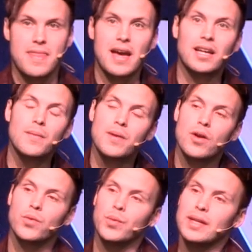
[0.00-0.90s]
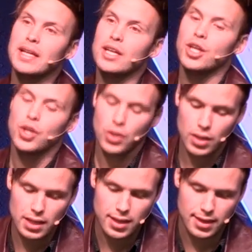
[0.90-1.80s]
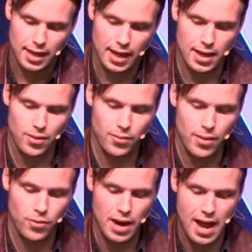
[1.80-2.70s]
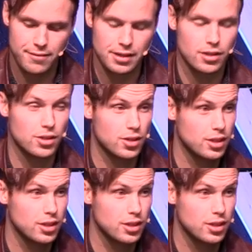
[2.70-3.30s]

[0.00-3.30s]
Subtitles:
And that can be a really good thing when we're having